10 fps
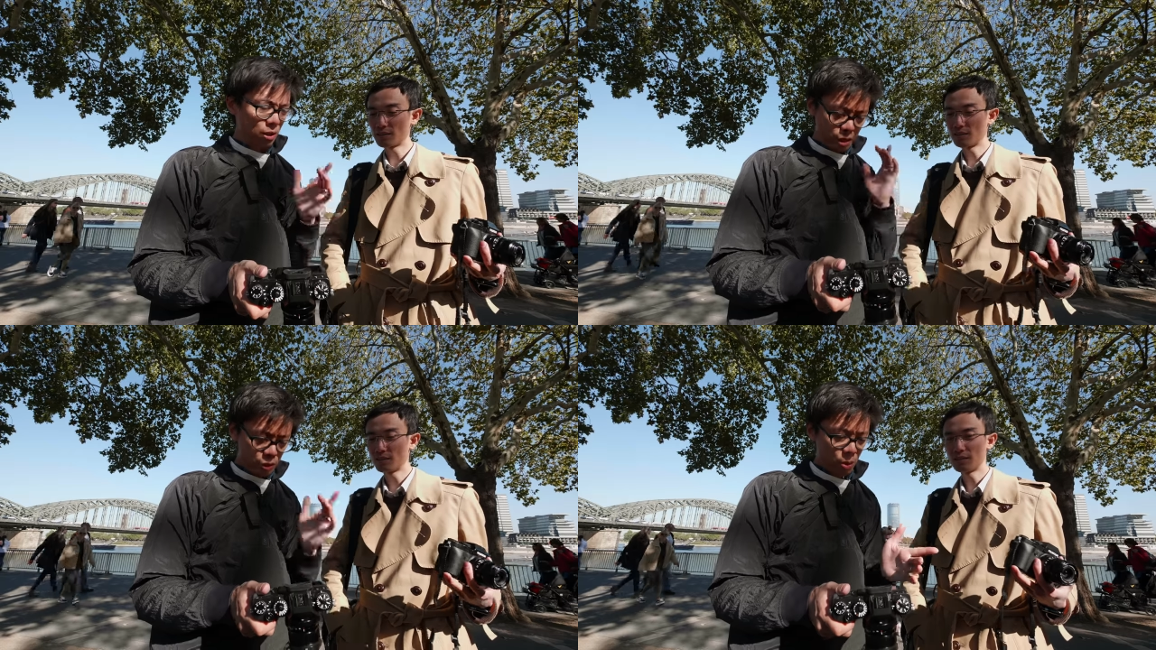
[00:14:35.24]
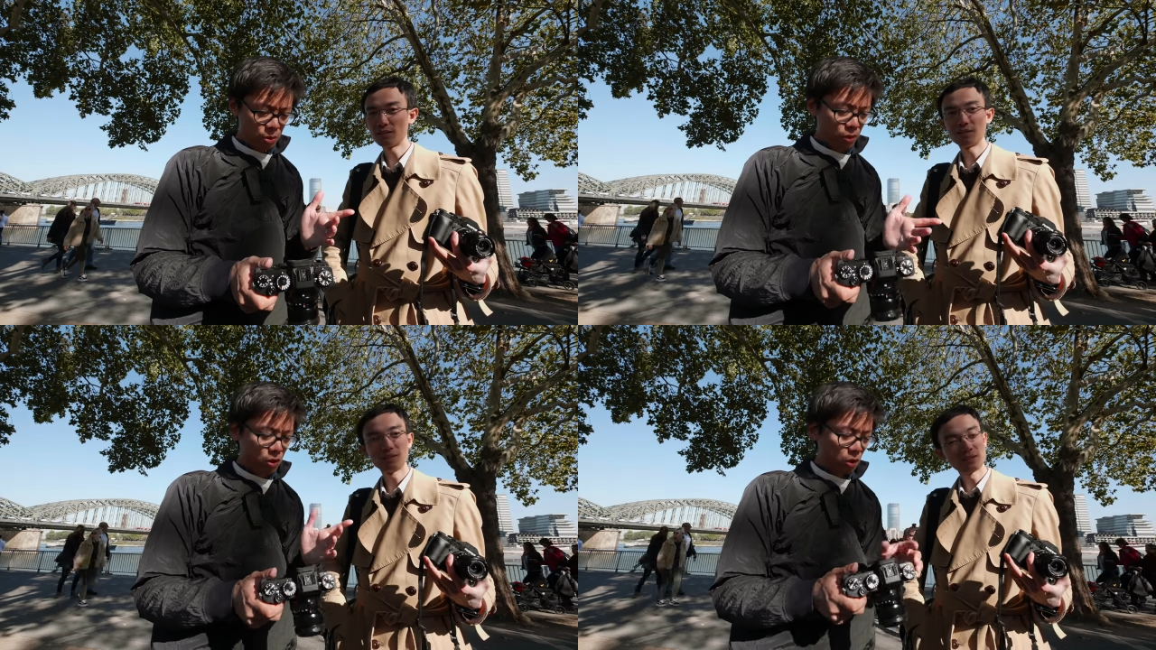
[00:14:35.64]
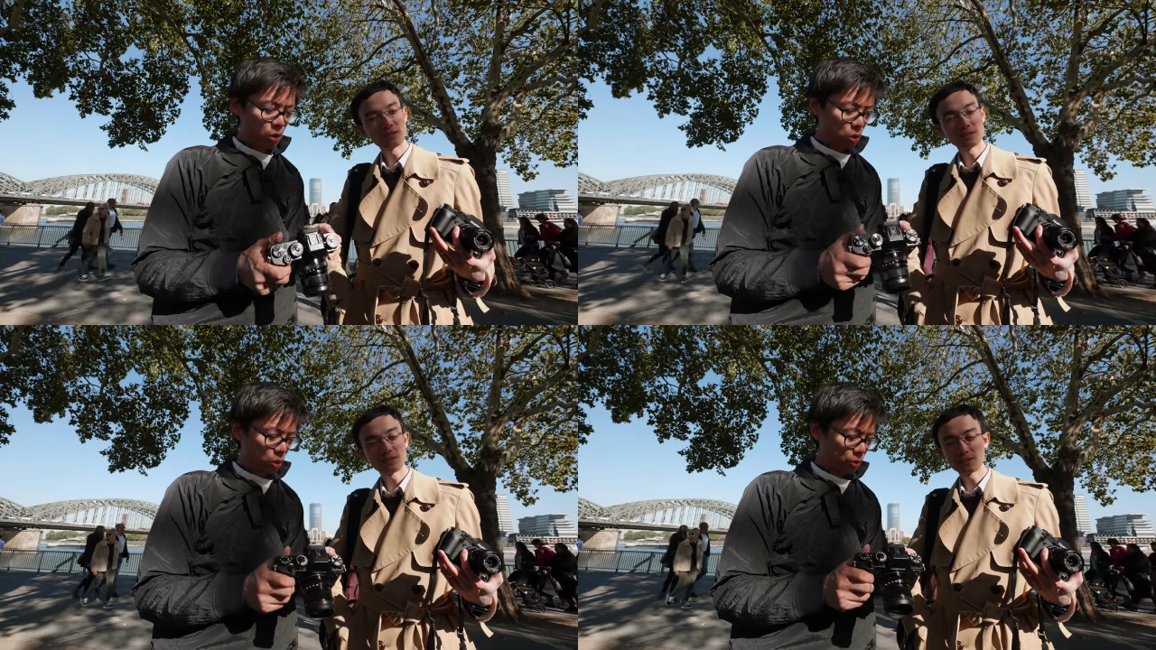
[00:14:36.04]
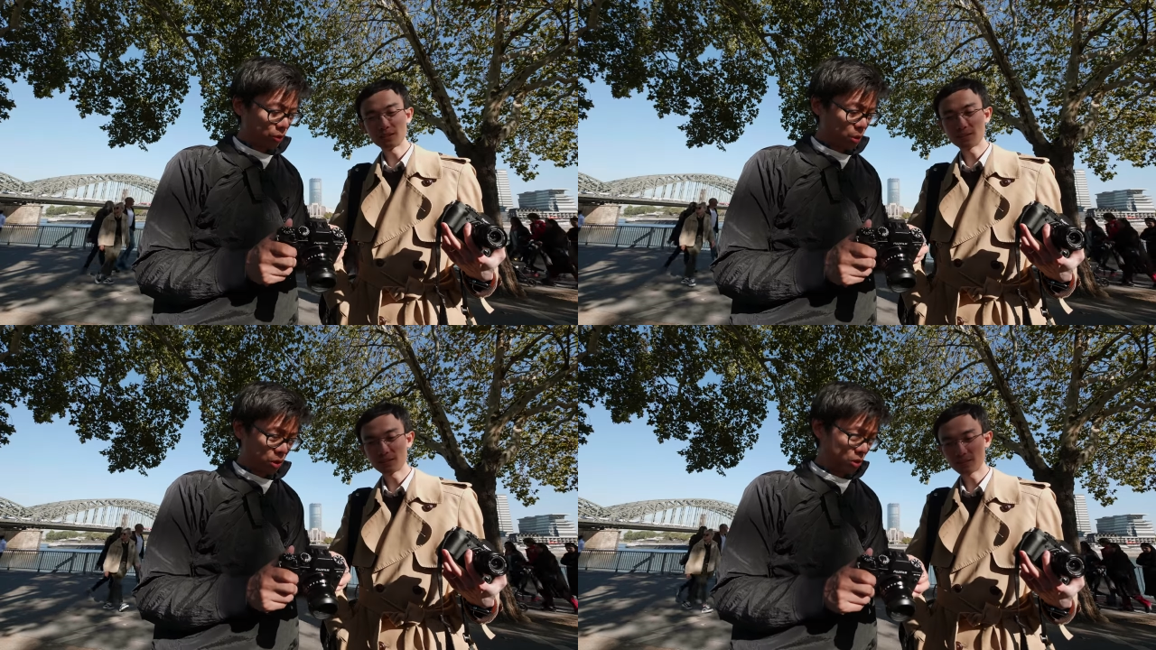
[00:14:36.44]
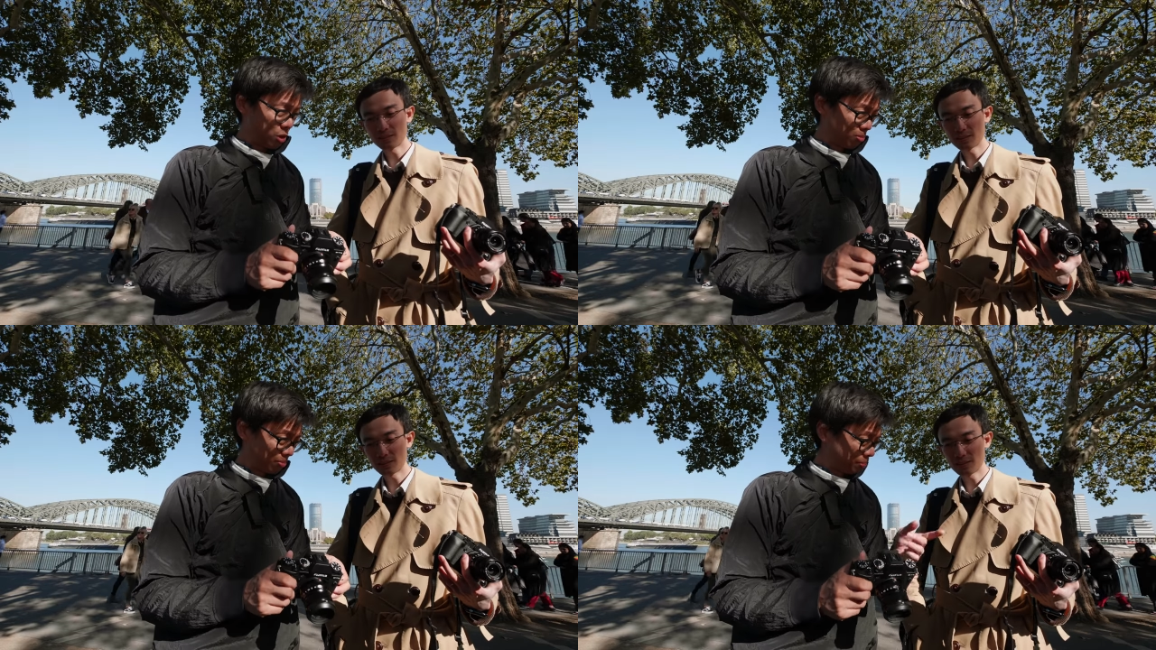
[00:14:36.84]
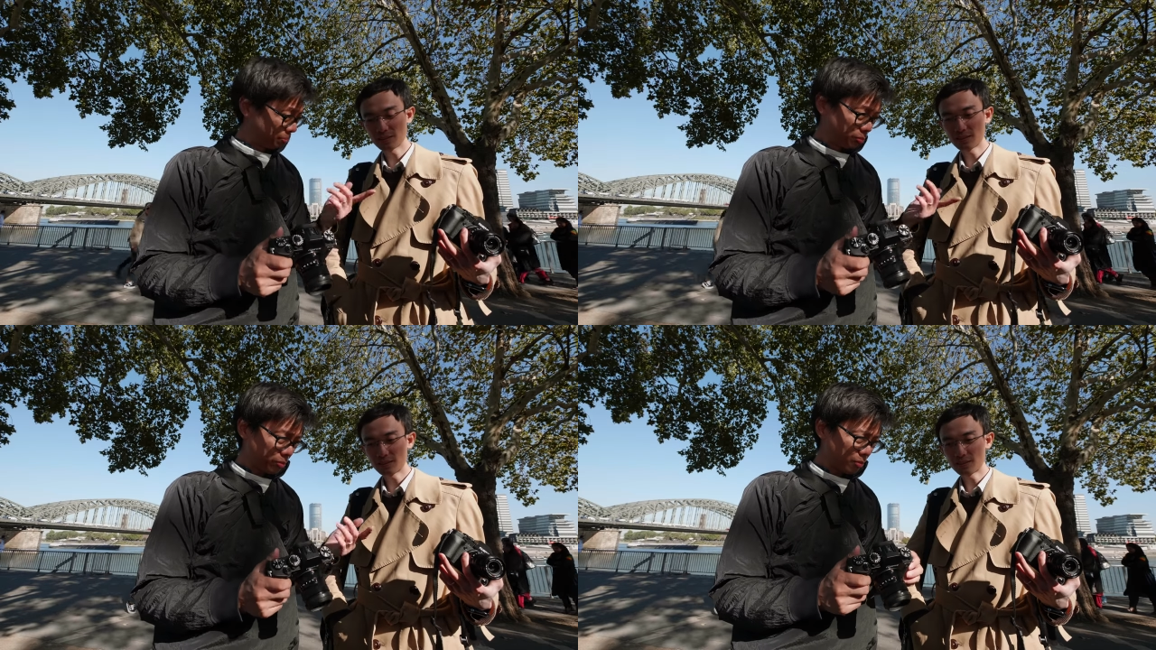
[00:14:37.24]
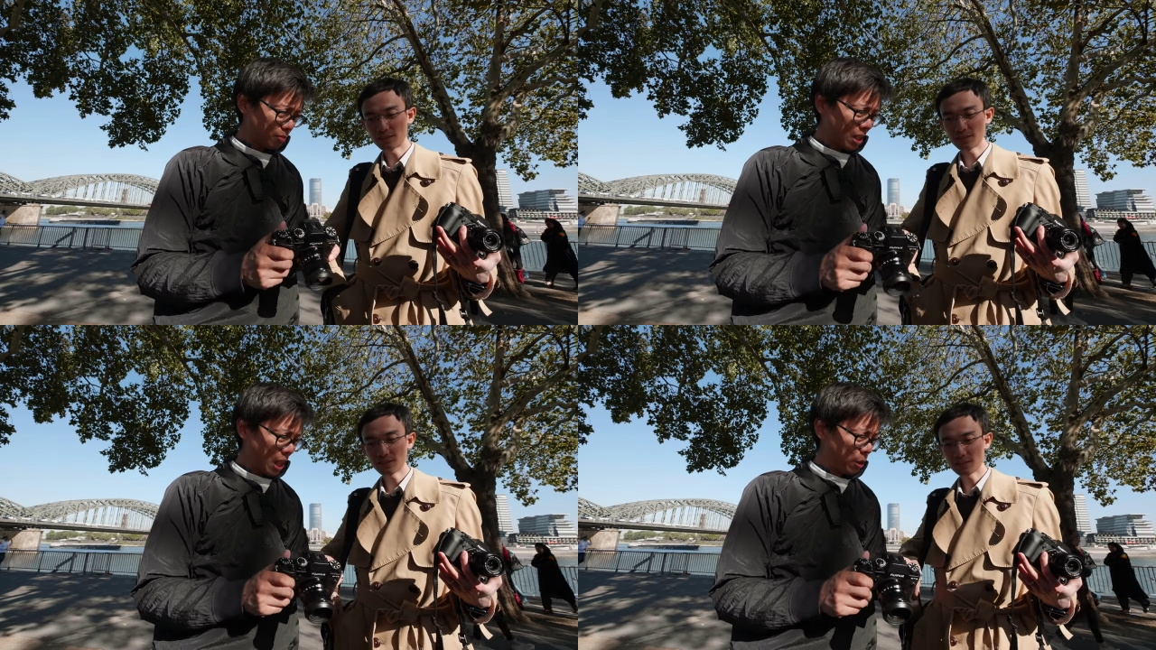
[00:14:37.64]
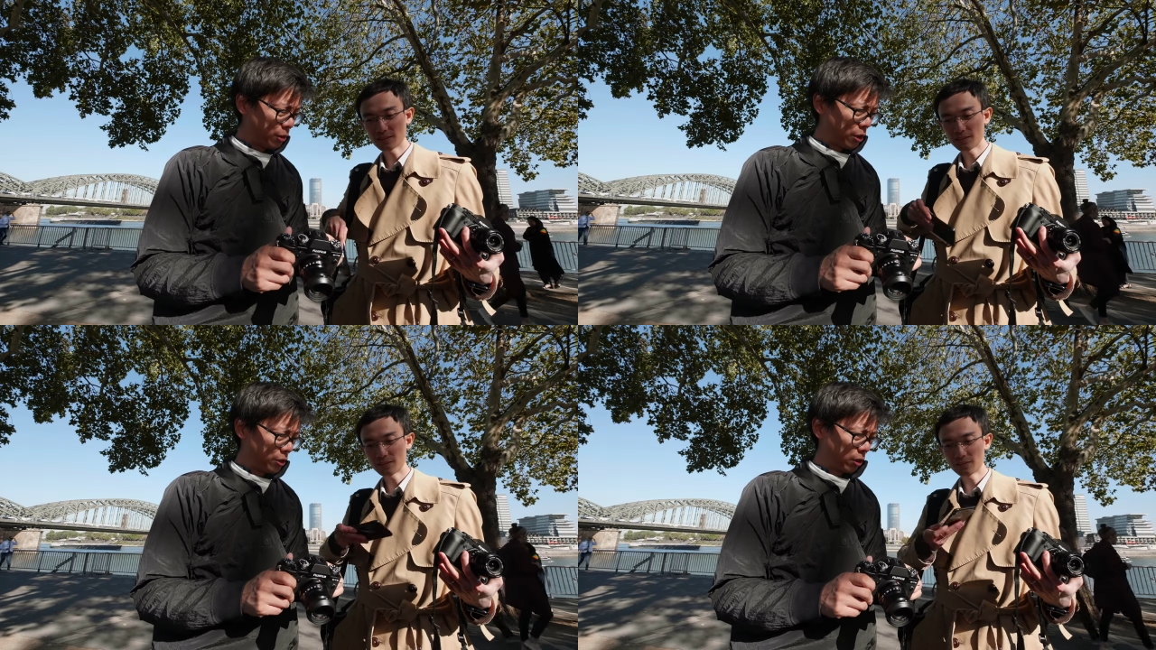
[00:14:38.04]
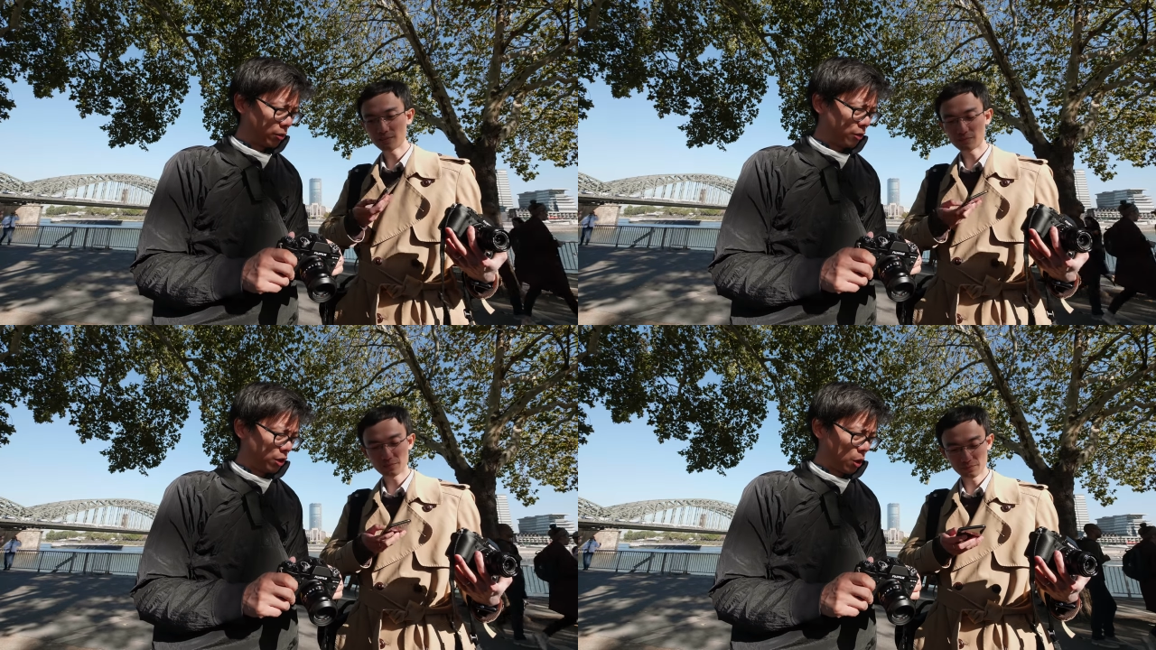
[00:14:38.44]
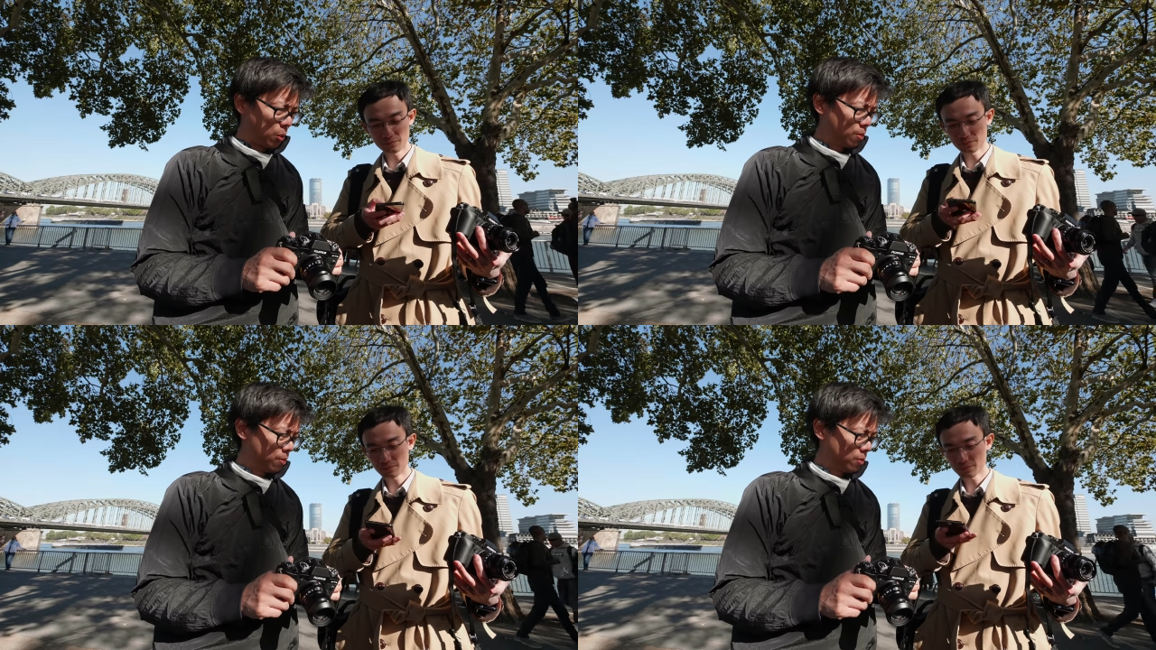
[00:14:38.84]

Speaker 1: In, in terms of continuous autofocus, how are you finding it for video?